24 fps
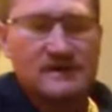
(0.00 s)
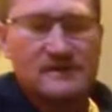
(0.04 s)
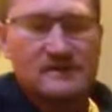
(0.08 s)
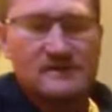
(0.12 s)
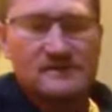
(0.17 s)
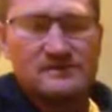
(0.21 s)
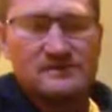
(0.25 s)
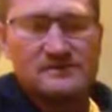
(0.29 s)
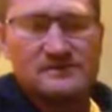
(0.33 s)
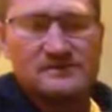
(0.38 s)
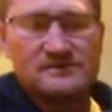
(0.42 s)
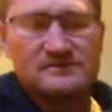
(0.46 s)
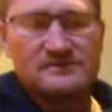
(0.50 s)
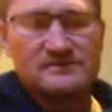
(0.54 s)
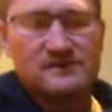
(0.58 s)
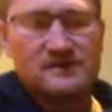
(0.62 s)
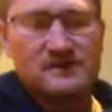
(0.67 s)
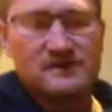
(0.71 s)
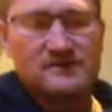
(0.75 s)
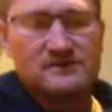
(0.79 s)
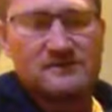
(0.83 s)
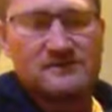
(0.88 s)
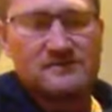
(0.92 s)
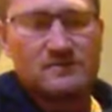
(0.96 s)
which is
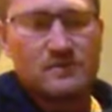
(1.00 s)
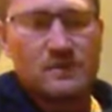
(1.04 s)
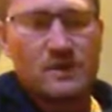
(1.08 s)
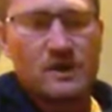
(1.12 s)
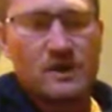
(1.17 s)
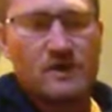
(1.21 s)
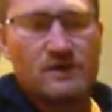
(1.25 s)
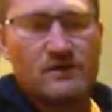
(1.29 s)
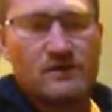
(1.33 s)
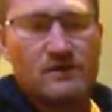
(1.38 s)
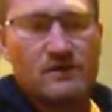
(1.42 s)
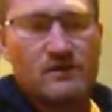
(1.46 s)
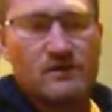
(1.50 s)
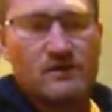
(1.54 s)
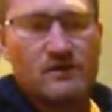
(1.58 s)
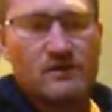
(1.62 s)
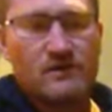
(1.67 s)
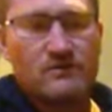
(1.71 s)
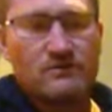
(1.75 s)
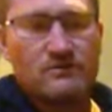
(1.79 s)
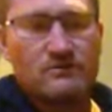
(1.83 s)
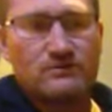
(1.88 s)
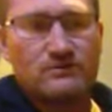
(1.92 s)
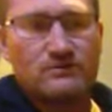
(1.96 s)
first the one
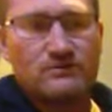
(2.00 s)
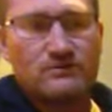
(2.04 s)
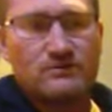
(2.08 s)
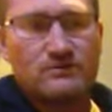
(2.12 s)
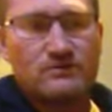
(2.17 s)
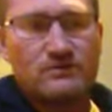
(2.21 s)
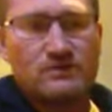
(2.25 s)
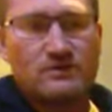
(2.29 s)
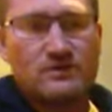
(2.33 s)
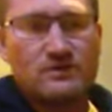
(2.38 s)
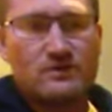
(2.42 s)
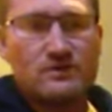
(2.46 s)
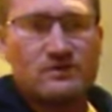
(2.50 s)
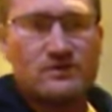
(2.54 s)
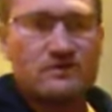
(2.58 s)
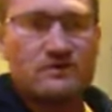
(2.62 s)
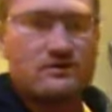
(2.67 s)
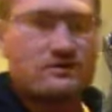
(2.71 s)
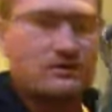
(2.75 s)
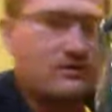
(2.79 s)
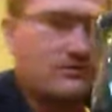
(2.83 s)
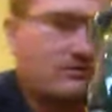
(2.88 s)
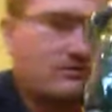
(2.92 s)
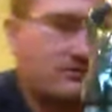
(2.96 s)
of
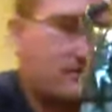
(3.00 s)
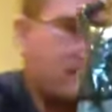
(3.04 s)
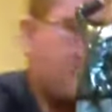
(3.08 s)
Laurel and